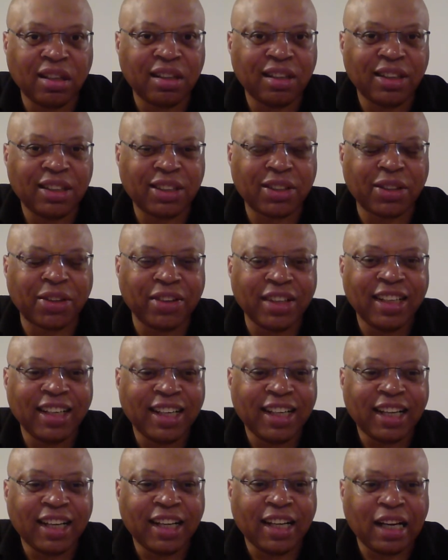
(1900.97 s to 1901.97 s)
Sorry?
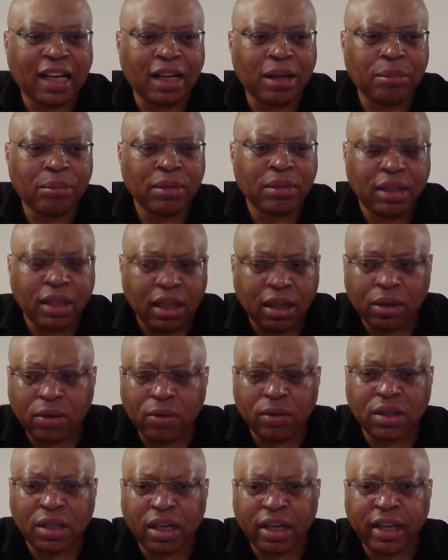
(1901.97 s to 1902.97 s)
Yeah, of
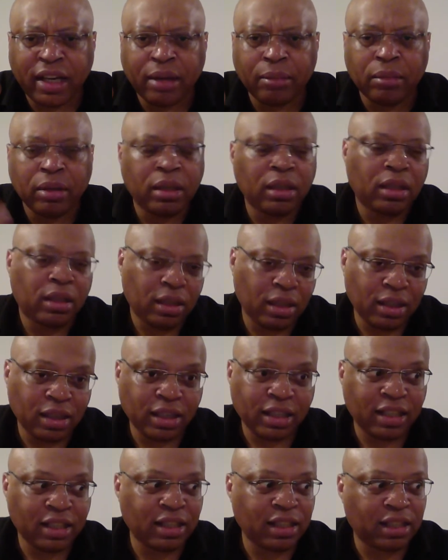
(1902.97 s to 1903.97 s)
course I am. And then I
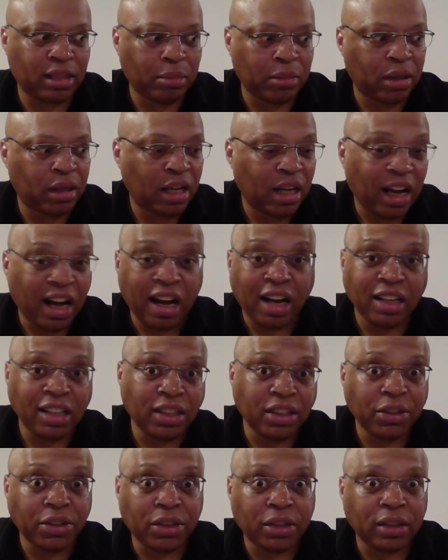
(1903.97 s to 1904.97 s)
get next email, oh,
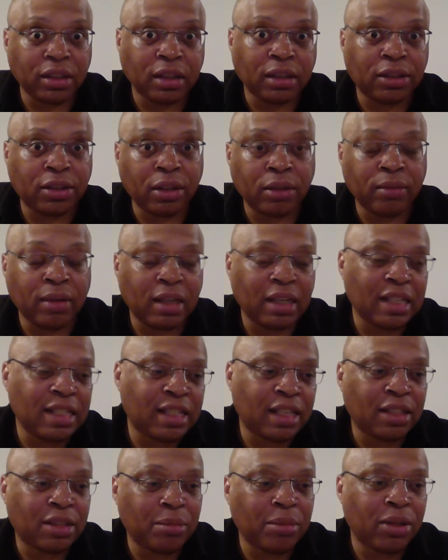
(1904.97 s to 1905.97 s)
you shouldn't have turned around and
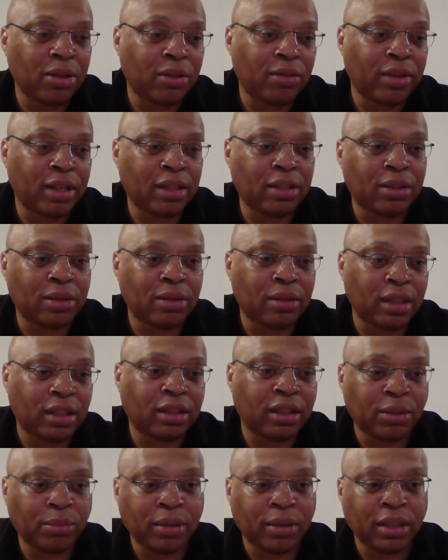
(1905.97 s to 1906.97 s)
said to me, you're ready to
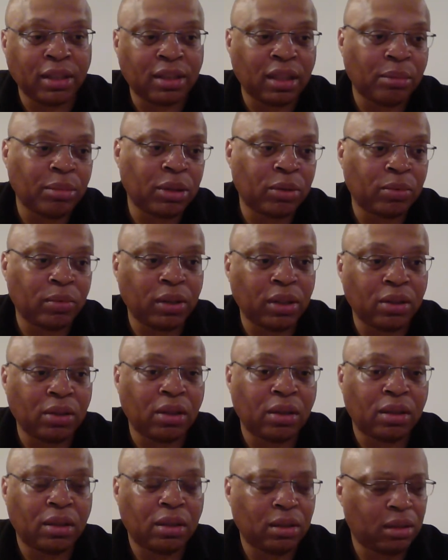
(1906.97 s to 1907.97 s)
exchange witness statements when you're
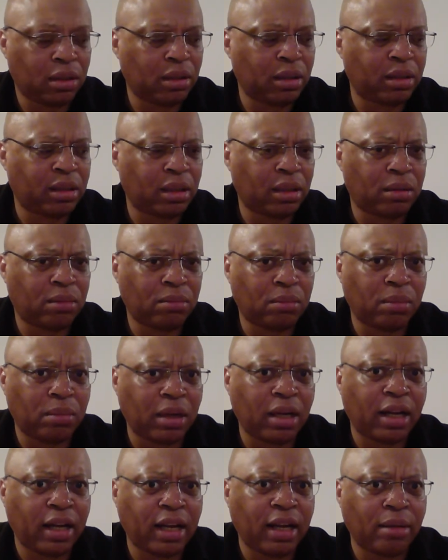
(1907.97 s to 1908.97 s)
not. And I said,
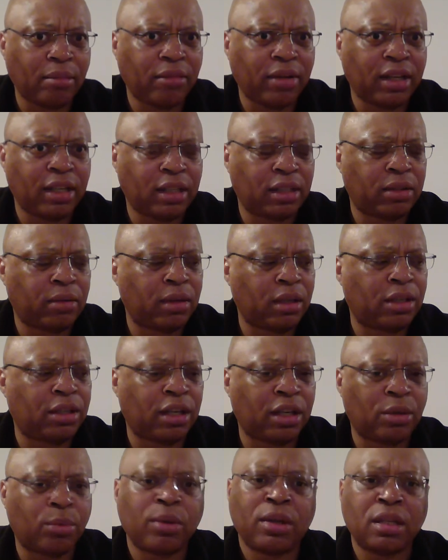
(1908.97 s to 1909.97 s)
but I am ready to
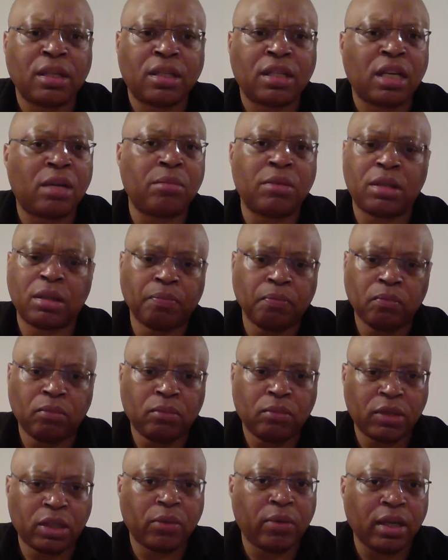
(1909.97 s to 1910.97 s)
exchange witness statements.
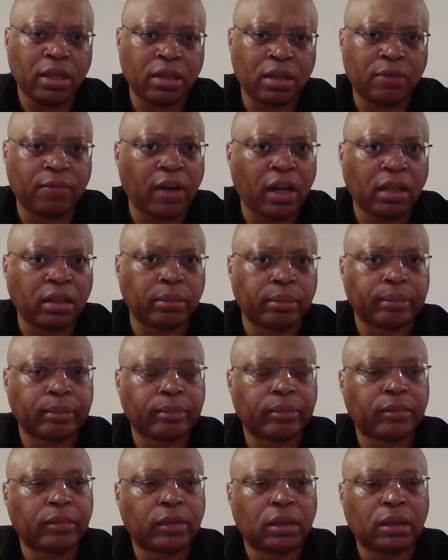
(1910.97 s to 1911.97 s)
So I just filed it.
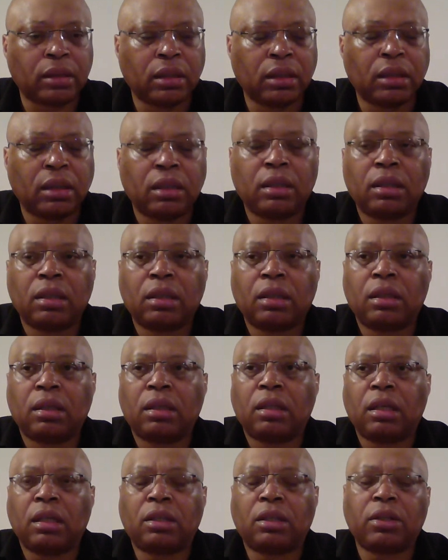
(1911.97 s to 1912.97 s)

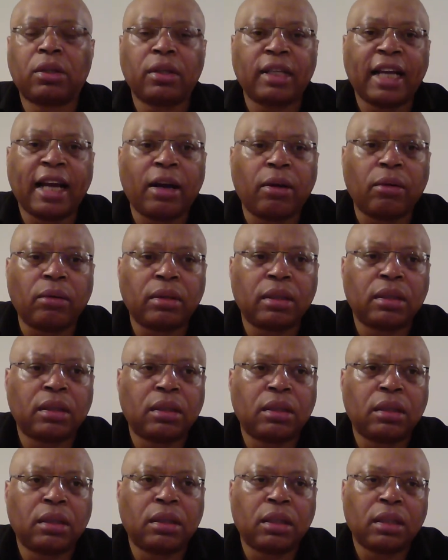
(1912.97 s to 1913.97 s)
It turned out
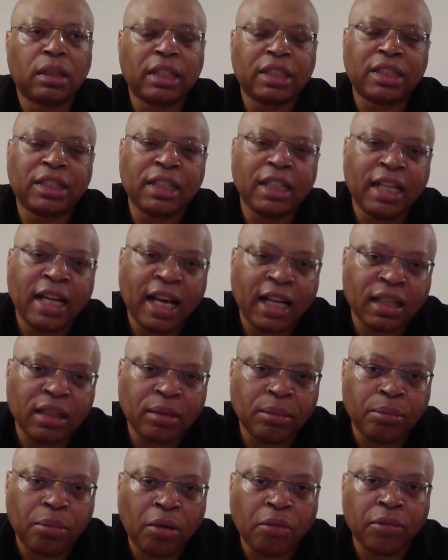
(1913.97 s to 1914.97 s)
that she
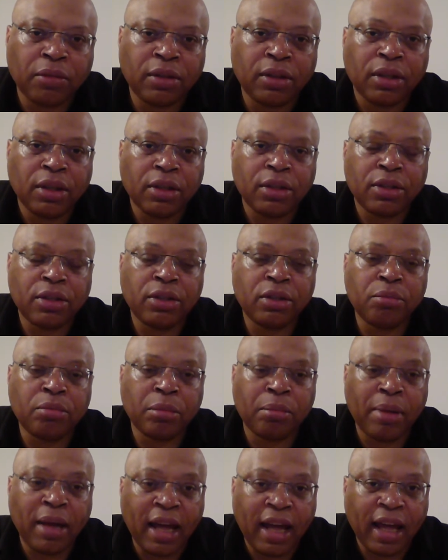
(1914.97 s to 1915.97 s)
hadn't bothered to
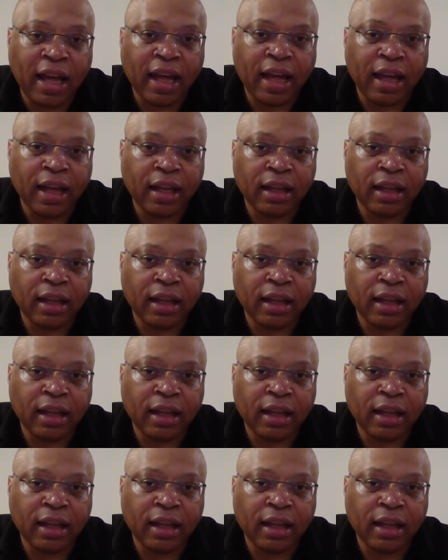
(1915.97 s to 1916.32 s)
prepare.